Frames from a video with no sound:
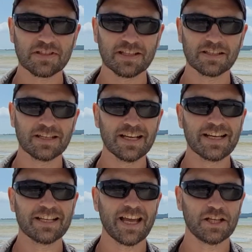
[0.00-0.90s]
in
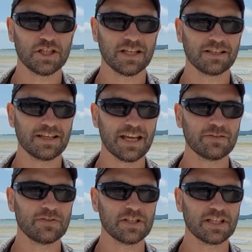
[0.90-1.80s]
catching
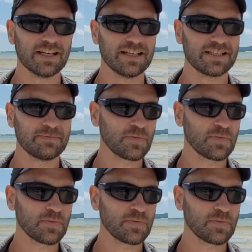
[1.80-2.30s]
kingfish guys.